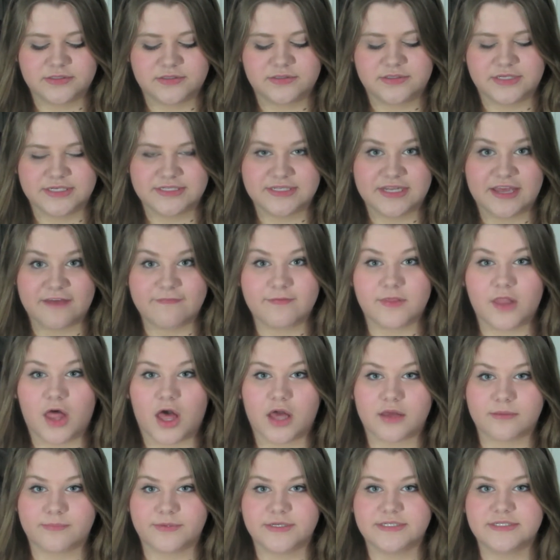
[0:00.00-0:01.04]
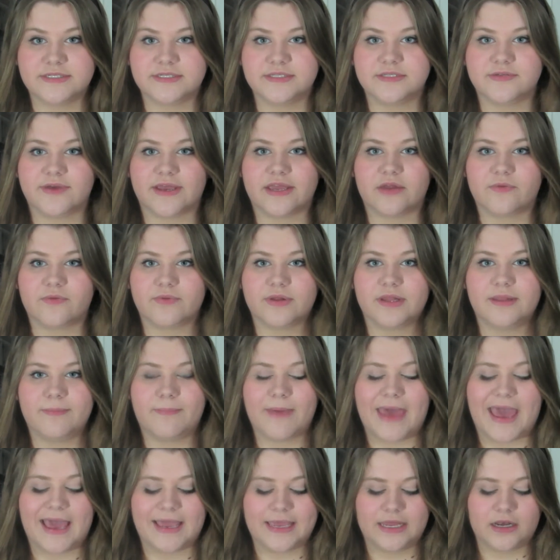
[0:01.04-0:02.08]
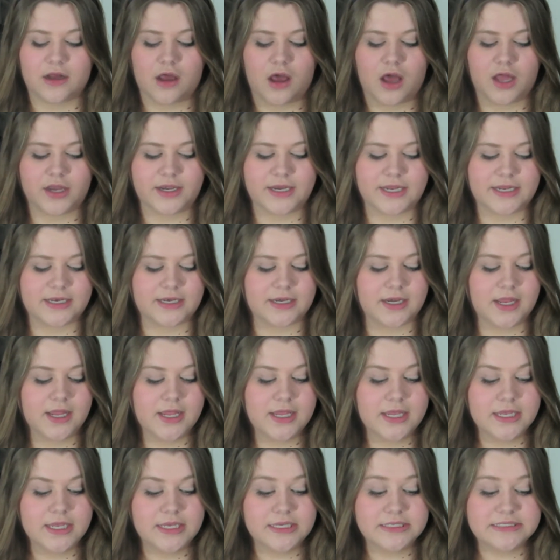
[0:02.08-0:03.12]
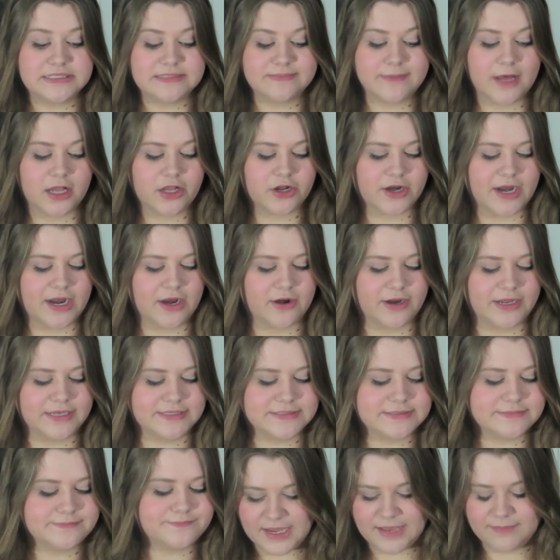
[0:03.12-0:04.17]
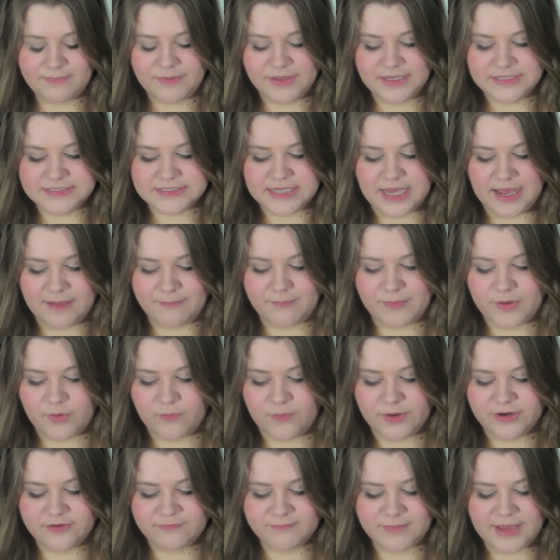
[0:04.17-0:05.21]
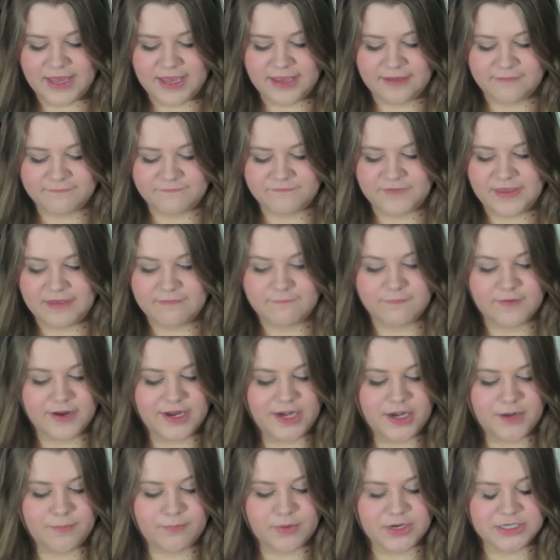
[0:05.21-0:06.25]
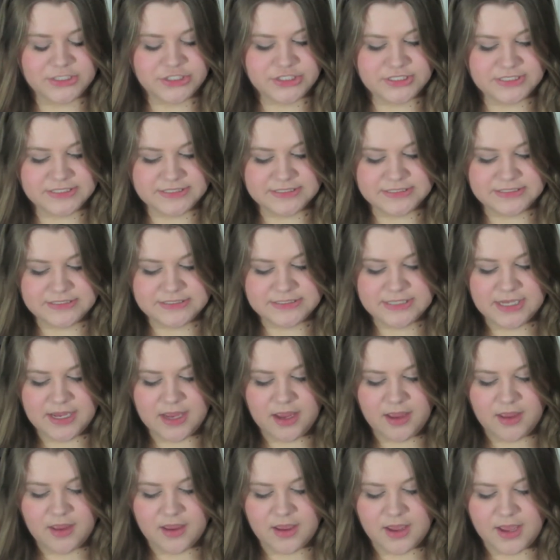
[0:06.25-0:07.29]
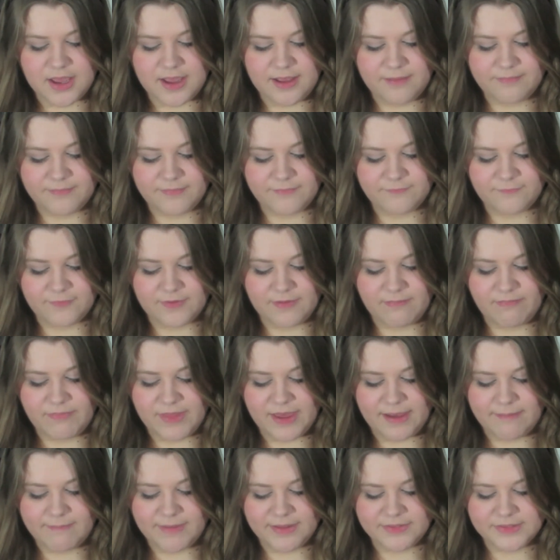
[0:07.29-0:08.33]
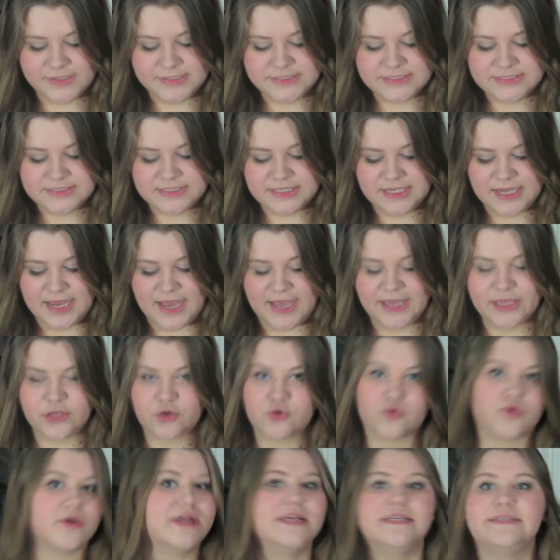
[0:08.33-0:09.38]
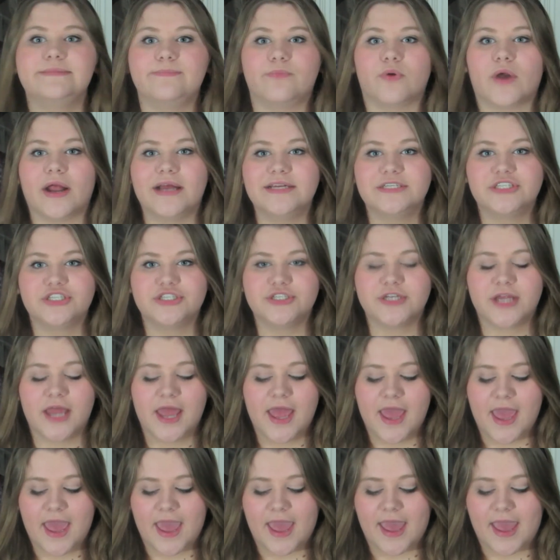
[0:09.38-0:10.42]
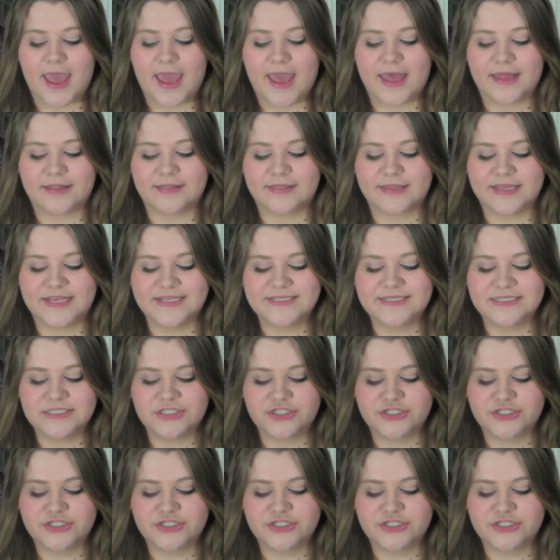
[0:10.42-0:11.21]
doesn't have long bristles, so I can really pack it on in smaller areas. I picked up one of my favorite brushes from them, and this is the eye crease brush. And this is